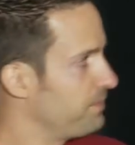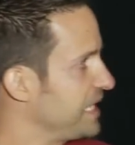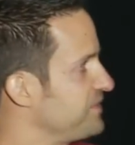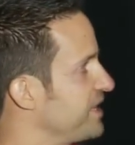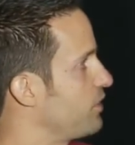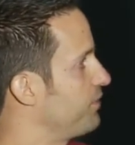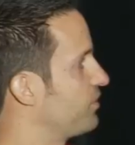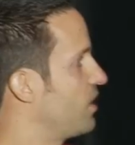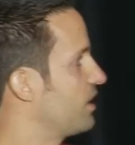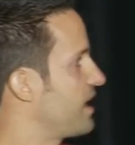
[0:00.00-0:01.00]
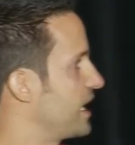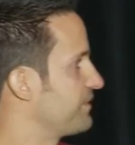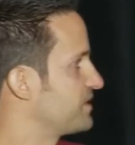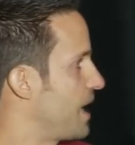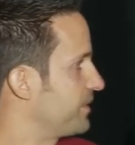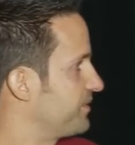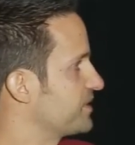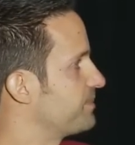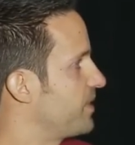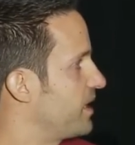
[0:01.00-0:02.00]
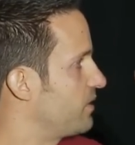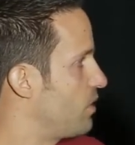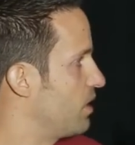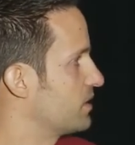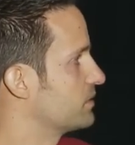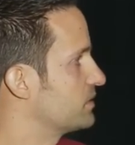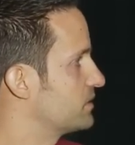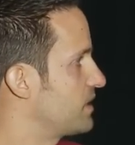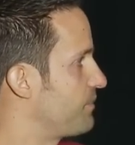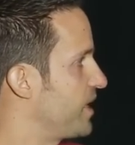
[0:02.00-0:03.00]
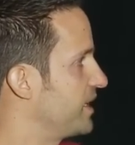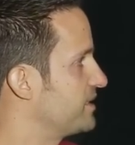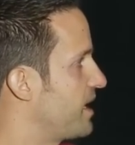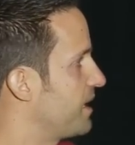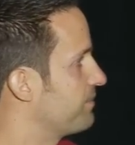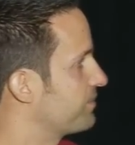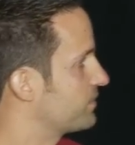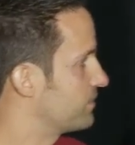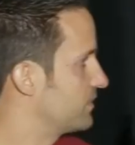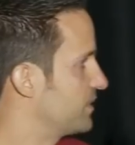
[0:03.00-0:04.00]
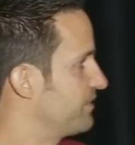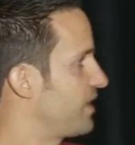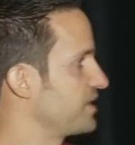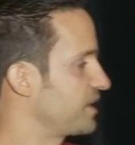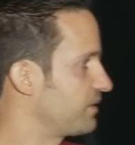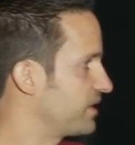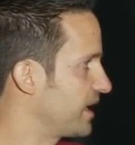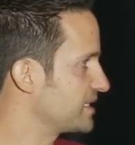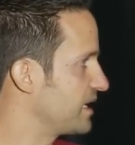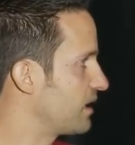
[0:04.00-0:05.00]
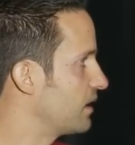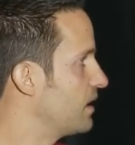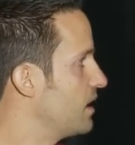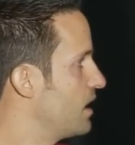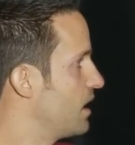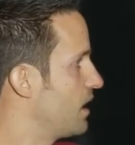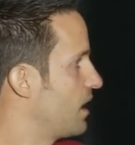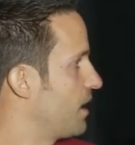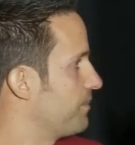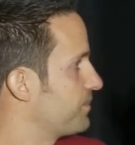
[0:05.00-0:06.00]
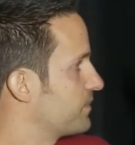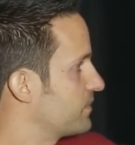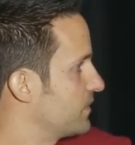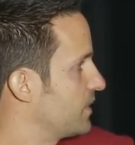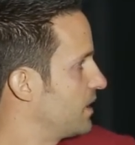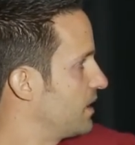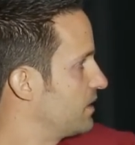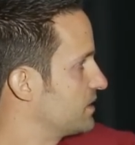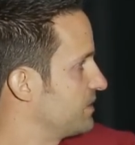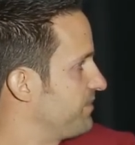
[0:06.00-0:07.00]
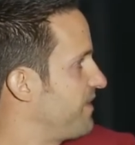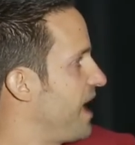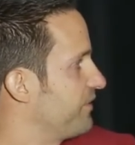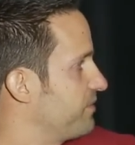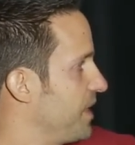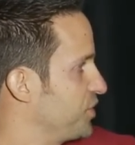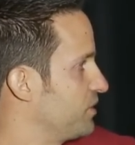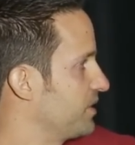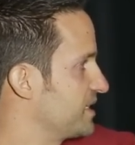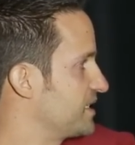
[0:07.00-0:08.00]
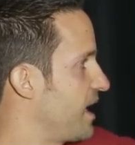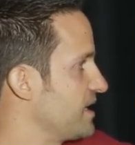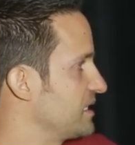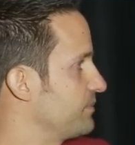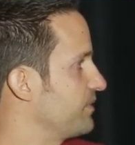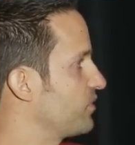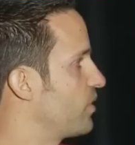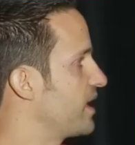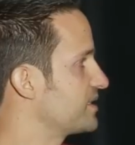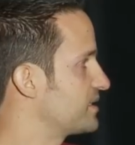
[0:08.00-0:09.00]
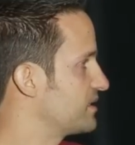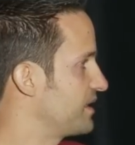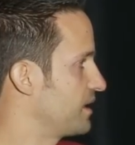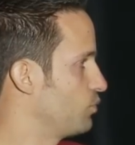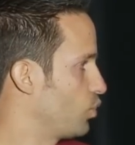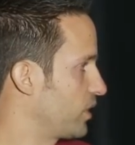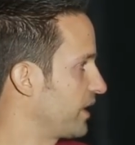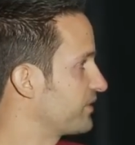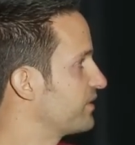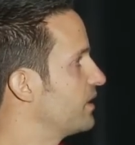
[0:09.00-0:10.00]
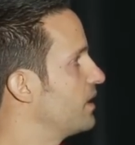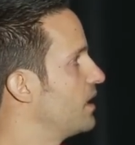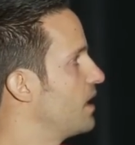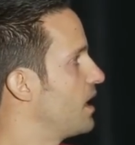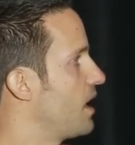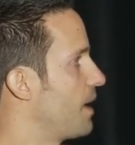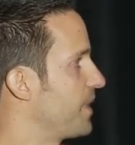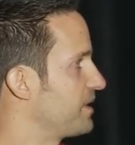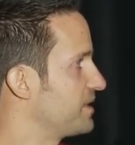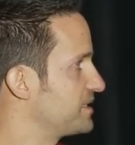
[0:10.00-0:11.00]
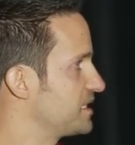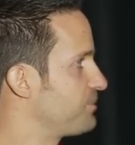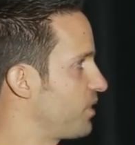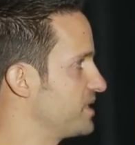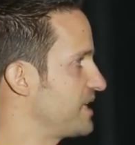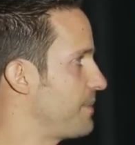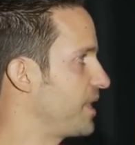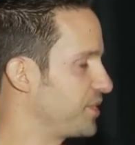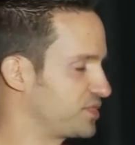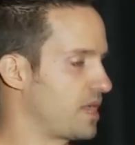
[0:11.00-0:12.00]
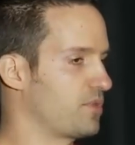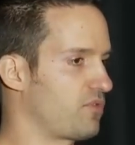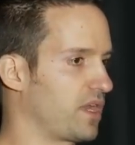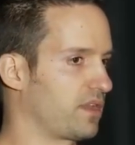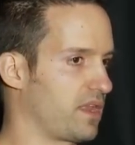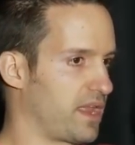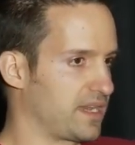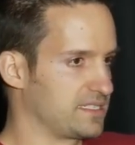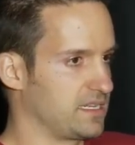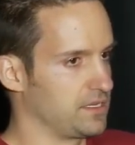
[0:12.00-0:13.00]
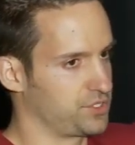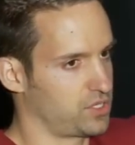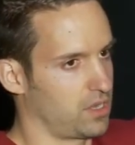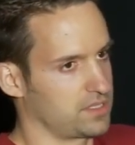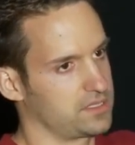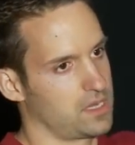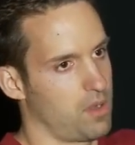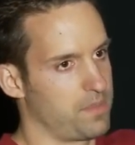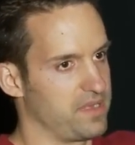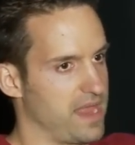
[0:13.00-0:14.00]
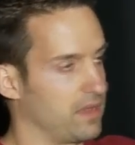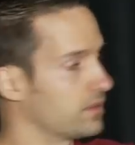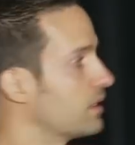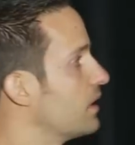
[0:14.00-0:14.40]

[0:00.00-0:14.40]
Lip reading: it gives you that overall kind of time to first byte on DOM ready time, various other things there. Some file information on the size, number of requests, and then warnings. And then this is broken down by each time you run it. You can kind of see these charts go up and down.